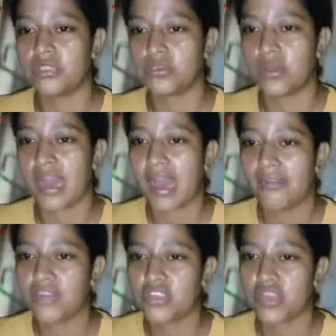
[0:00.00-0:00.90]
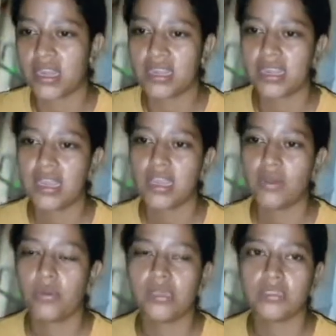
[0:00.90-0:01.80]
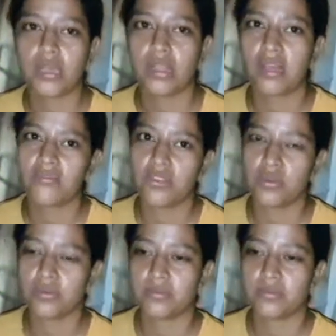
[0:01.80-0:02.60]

to have a share with all of you.